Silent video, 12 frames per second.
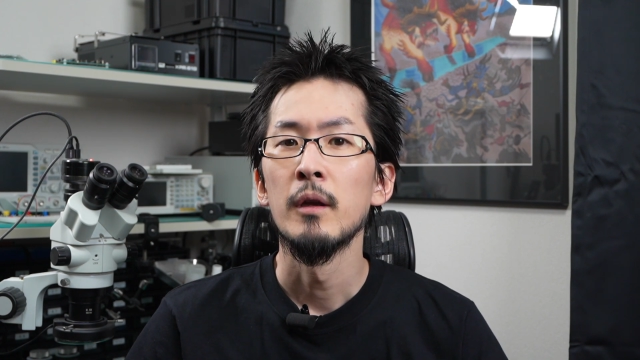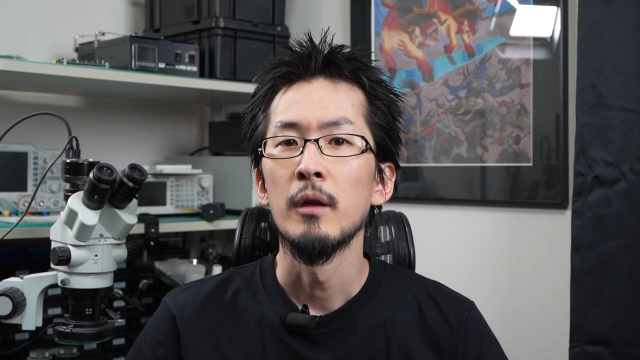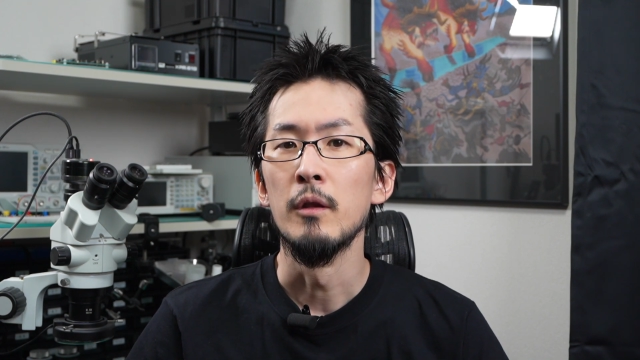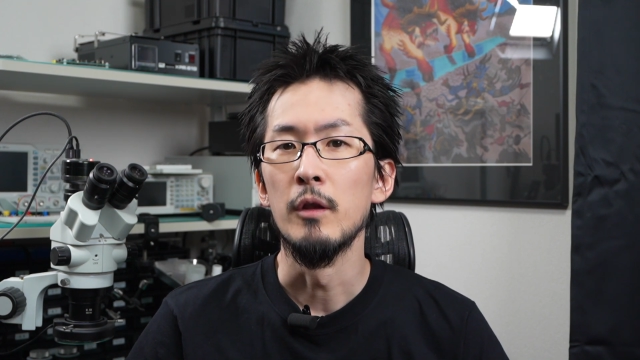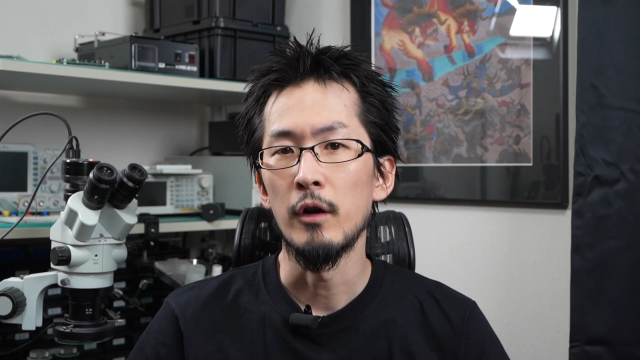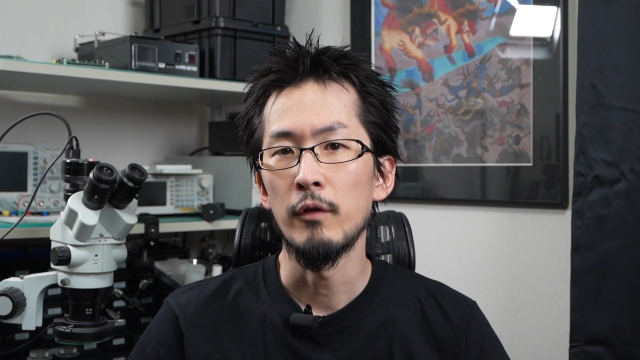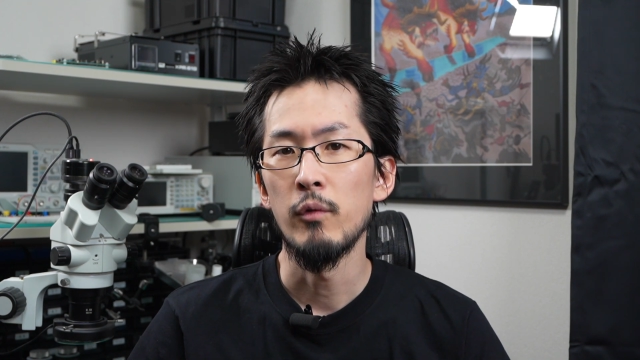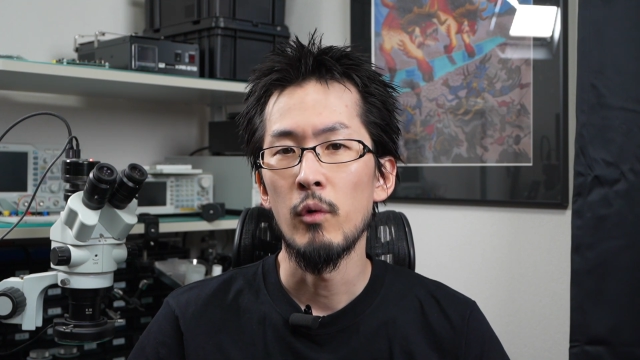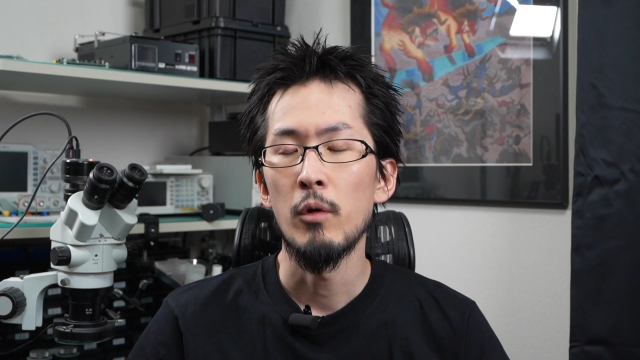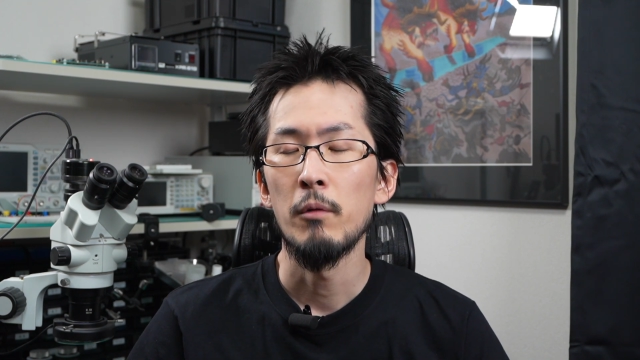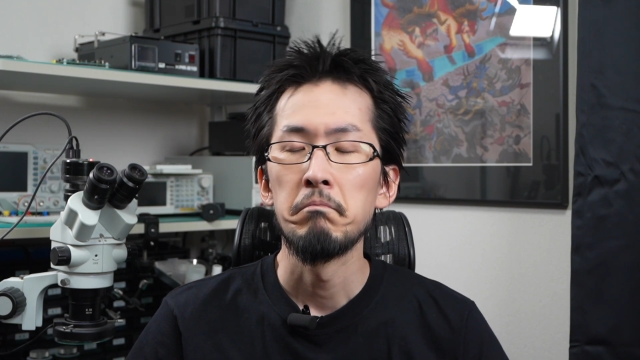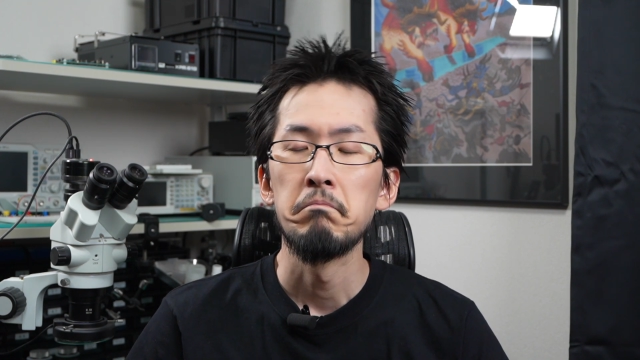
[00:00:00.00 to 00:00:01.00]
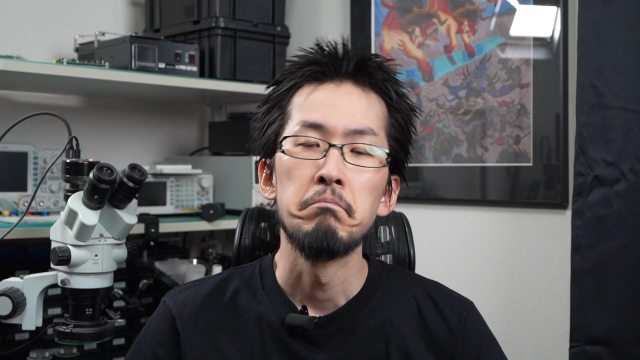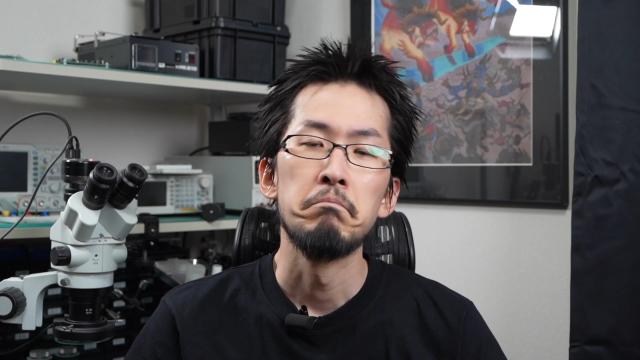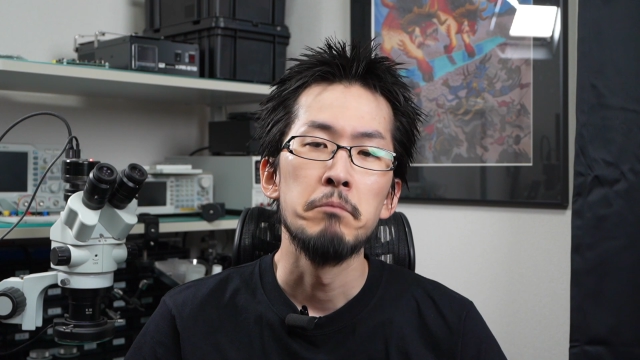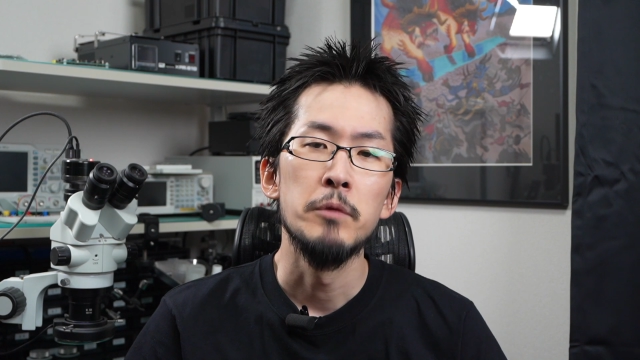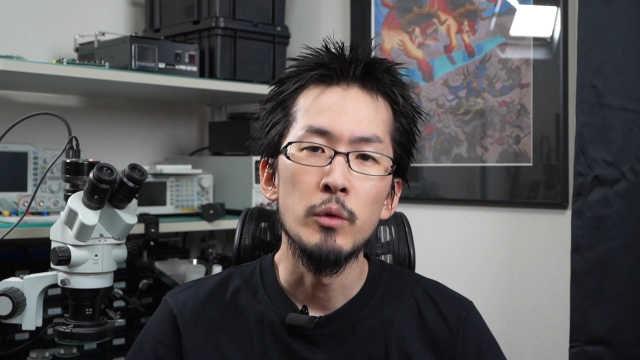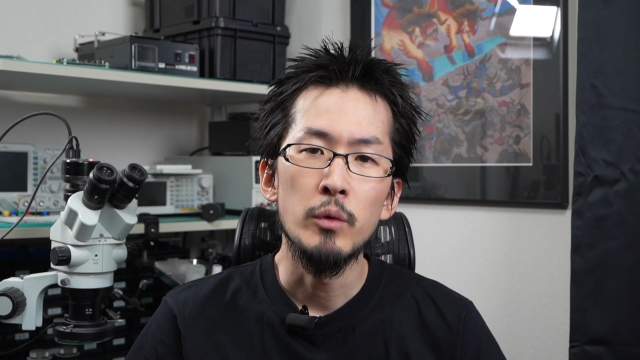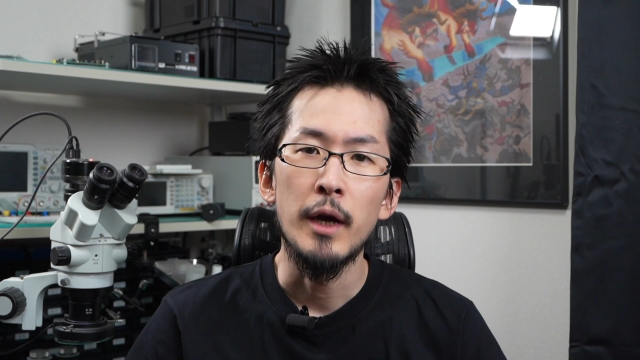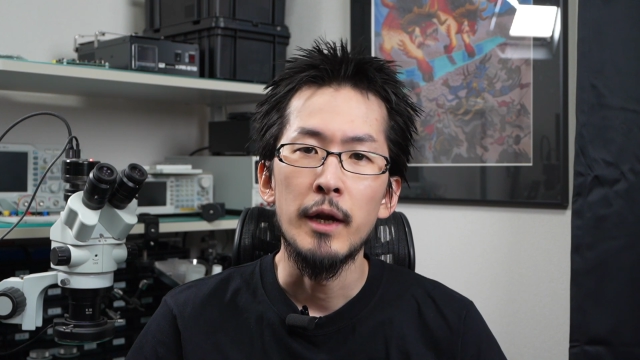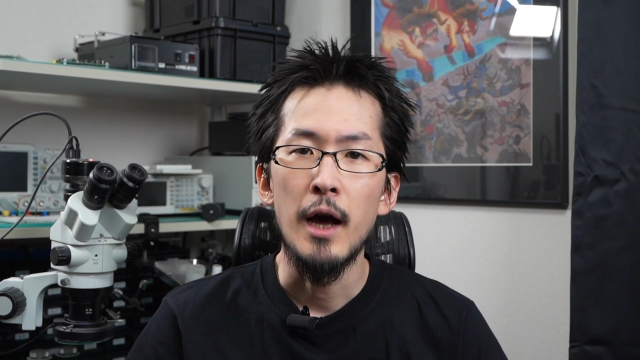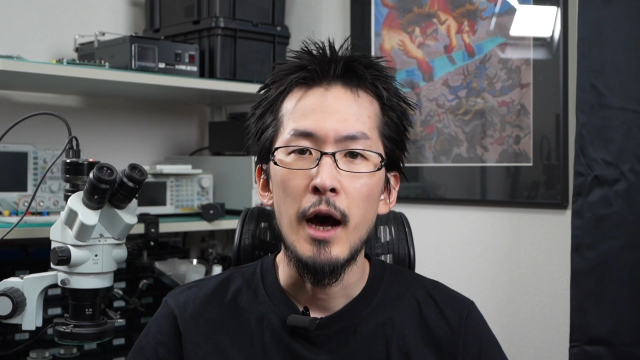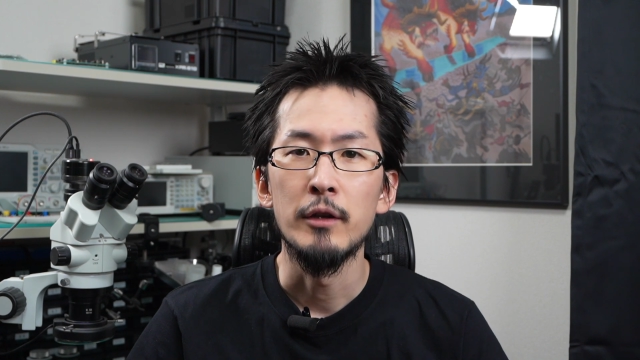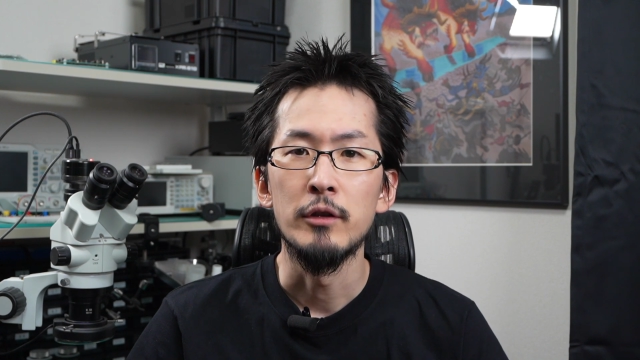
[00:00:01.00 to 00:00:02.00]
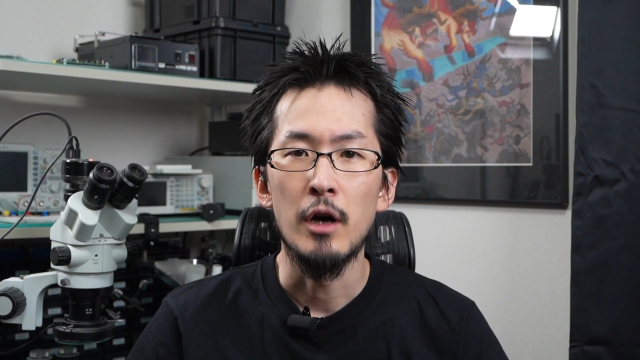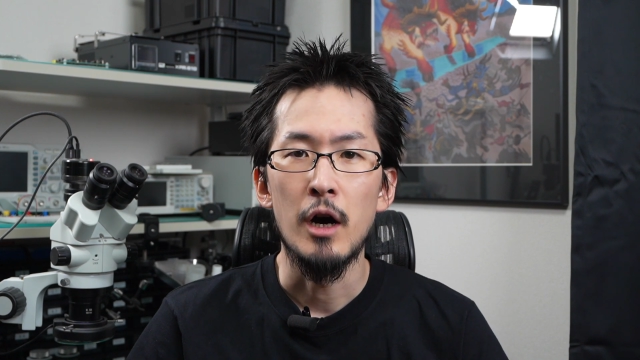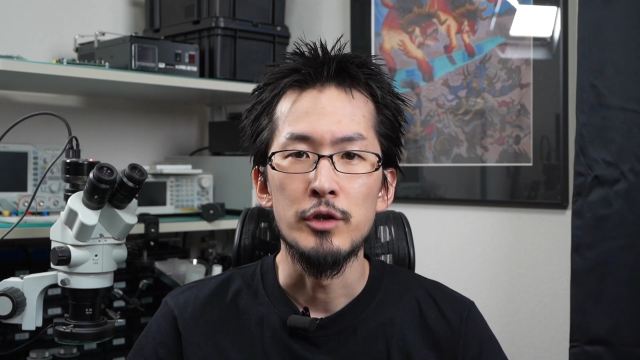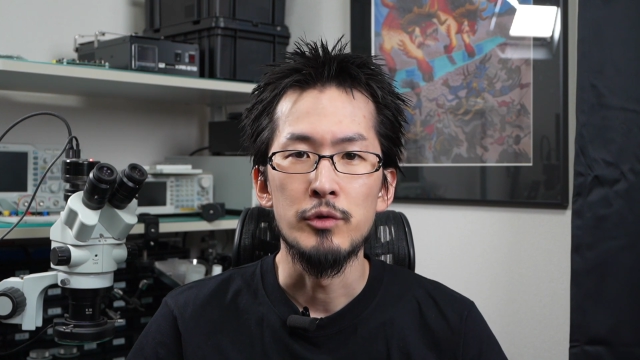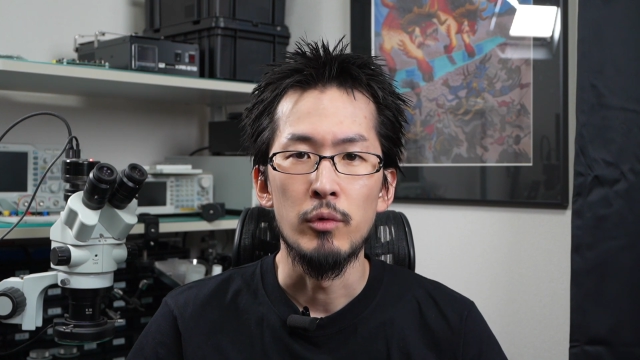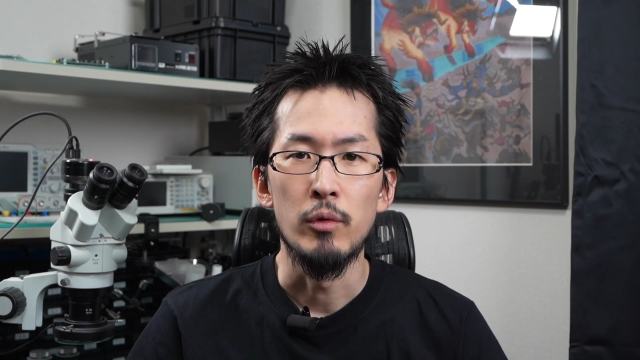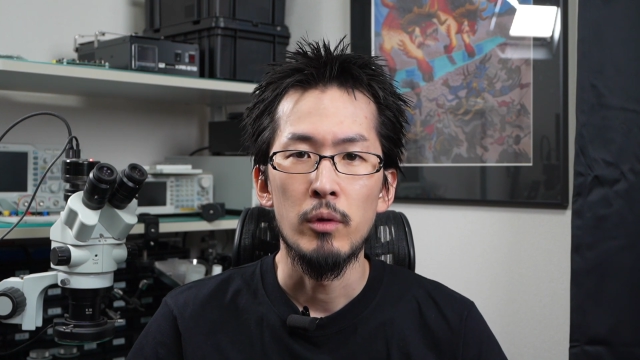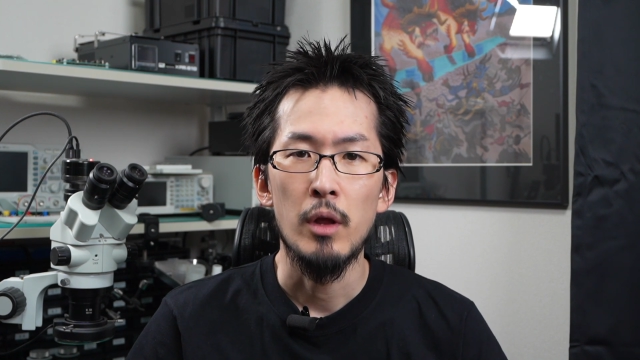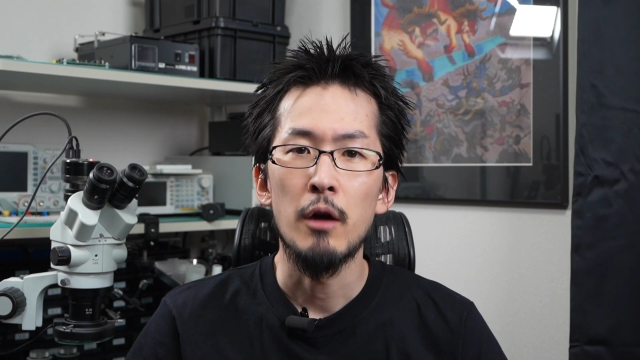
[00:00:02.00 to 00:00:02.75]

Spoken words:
Therefore, you cannot dodge roll